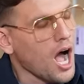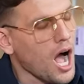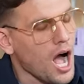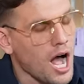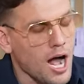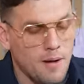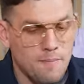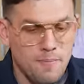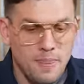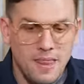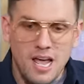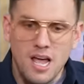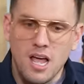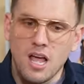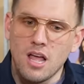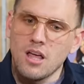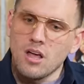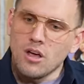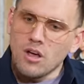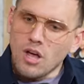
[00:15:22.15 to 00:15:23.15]
Um,
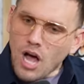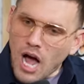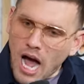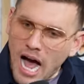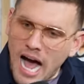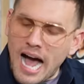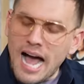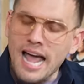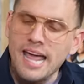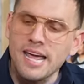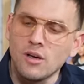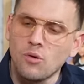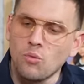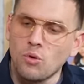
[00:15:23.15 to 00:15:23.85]
I